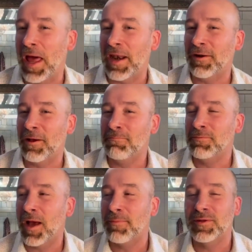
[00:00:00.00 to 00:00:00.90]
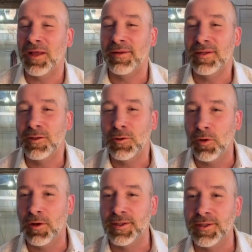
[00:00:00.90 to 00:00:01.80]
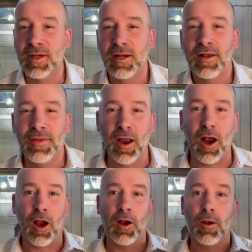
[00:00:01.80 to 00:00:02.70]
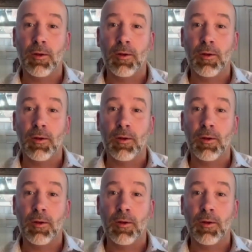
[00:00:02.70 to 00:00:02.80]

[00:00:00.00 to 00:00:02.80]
I don't know, a couple dozen tools that are